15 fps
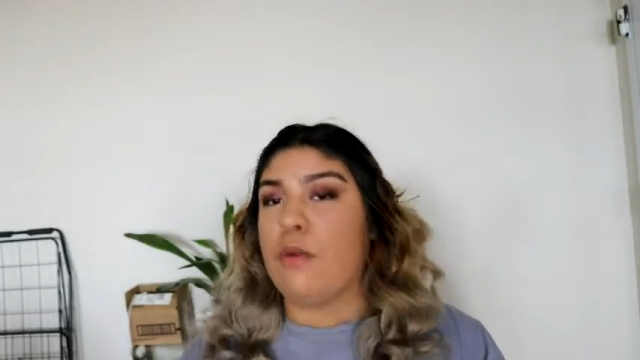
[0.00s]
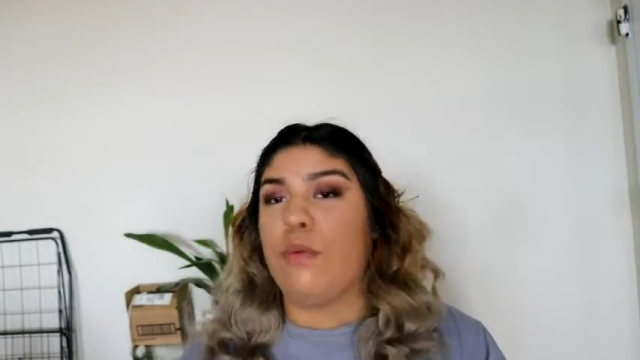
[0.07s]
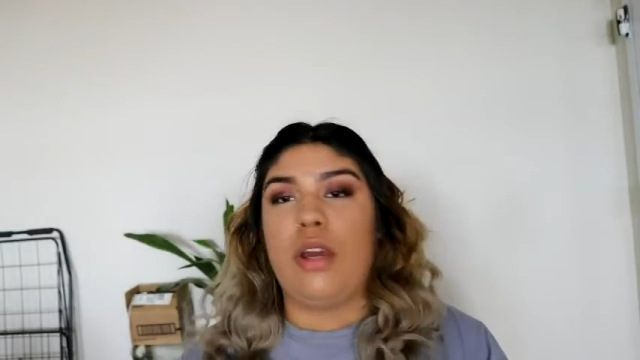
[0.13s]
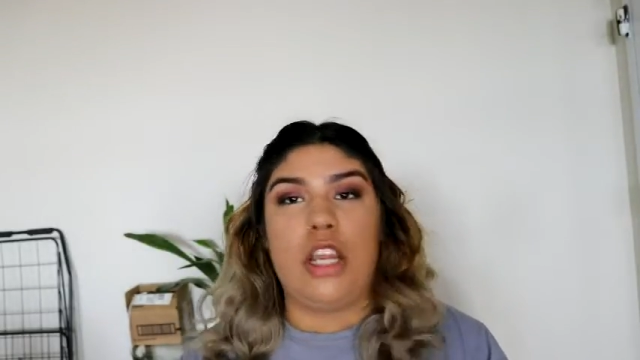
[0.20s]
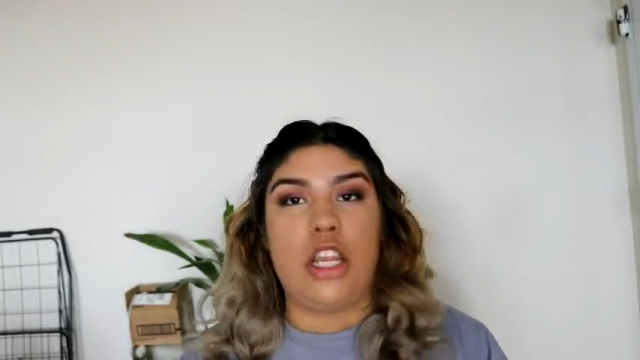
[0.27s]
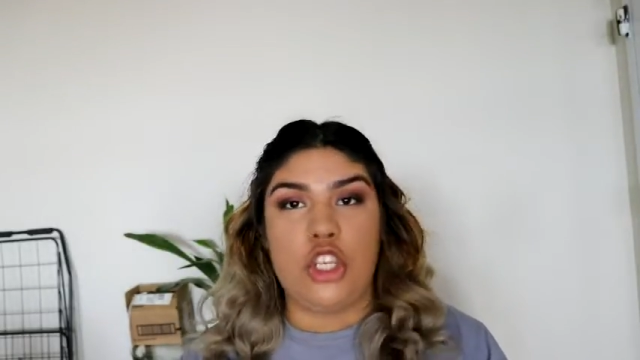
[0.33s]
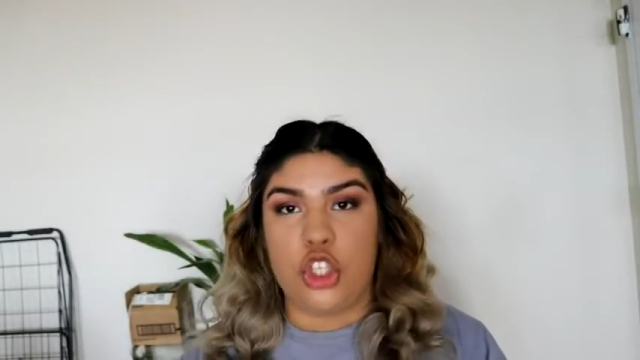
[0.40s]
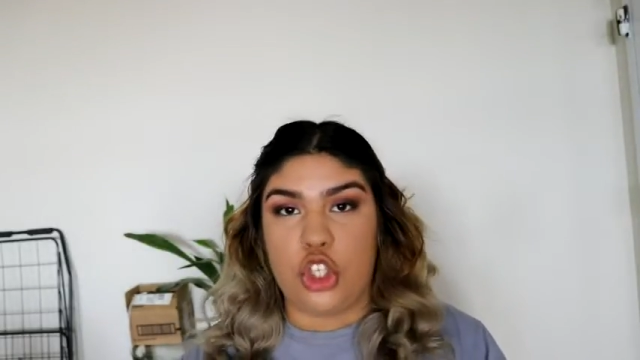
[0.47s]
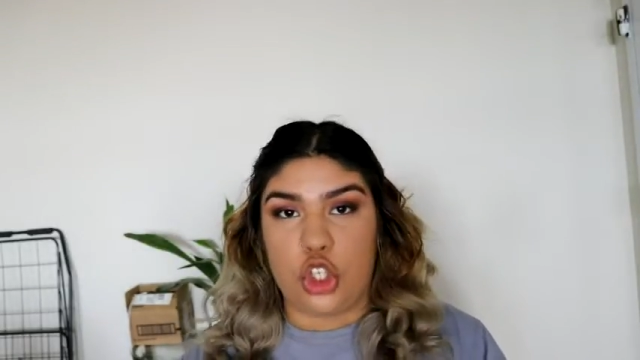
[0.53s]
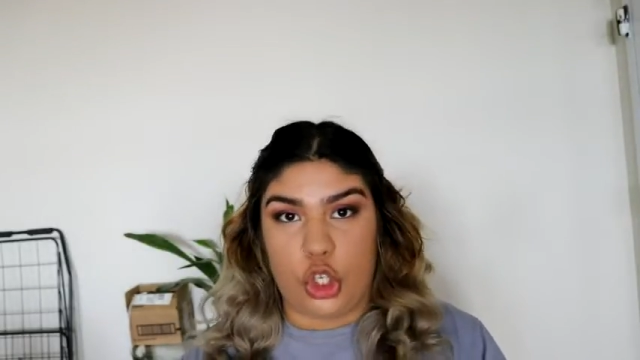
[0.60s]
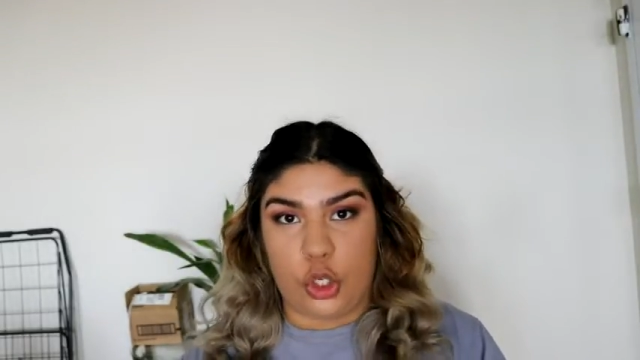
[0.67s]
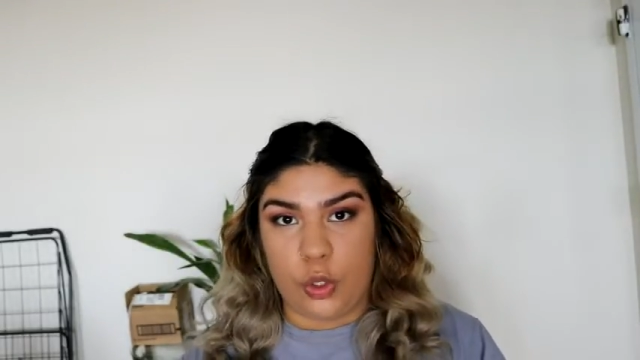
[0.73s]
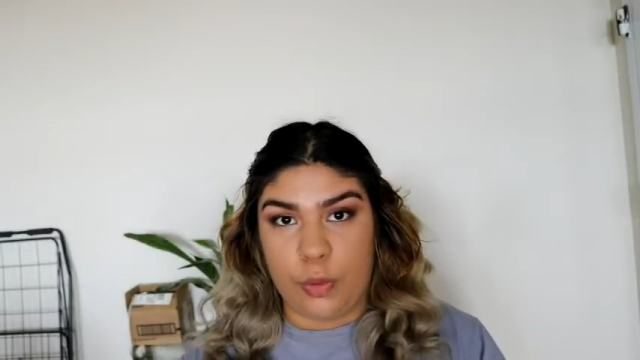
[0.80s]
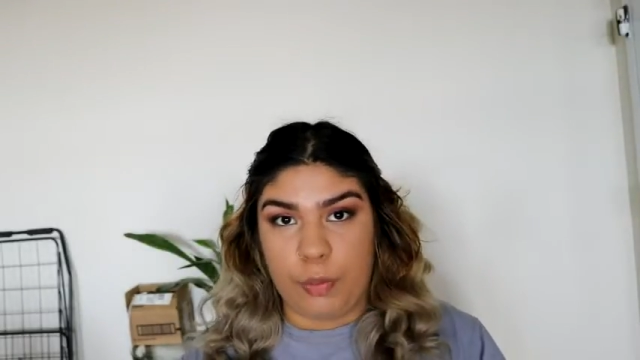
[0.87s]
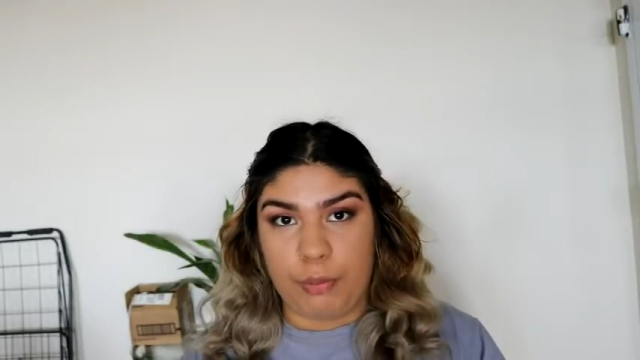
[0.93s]
you want to
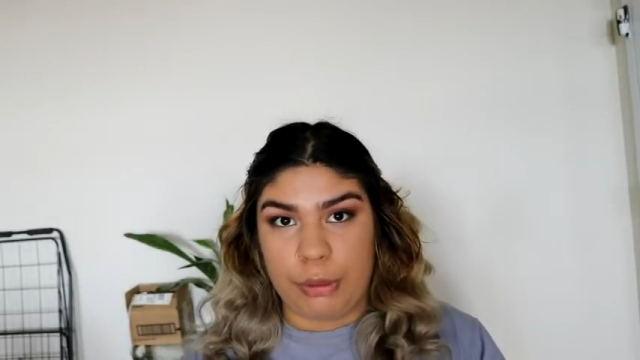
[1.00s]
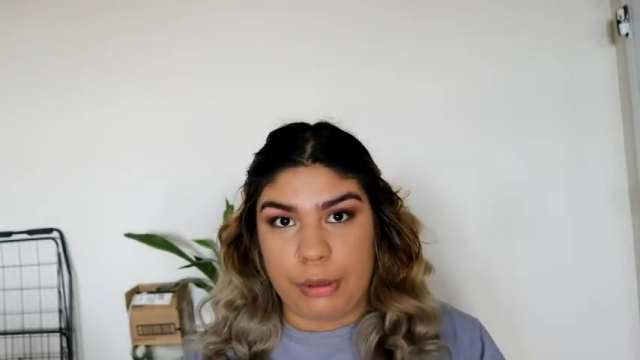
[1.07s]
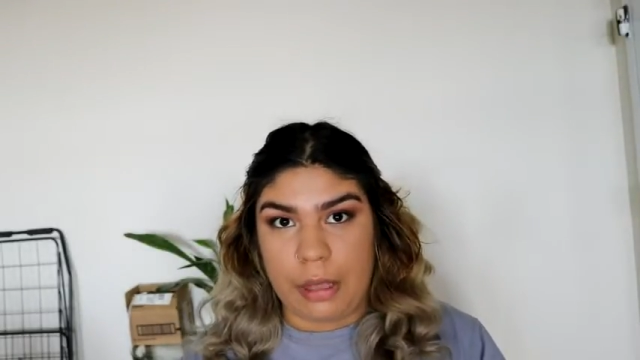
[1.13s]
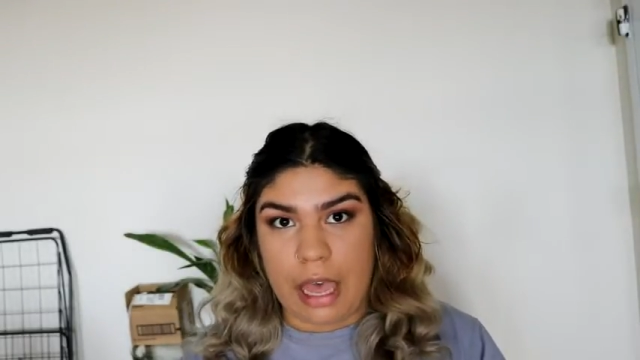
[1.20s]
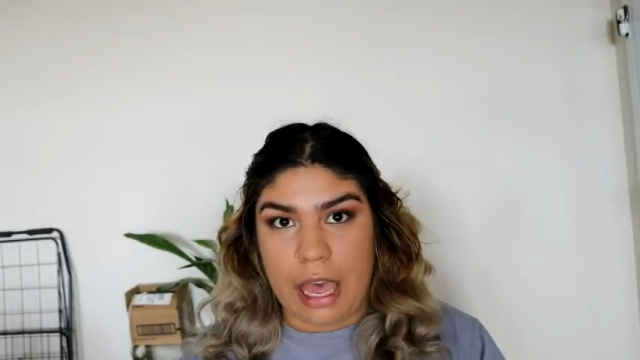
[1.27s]
dupe,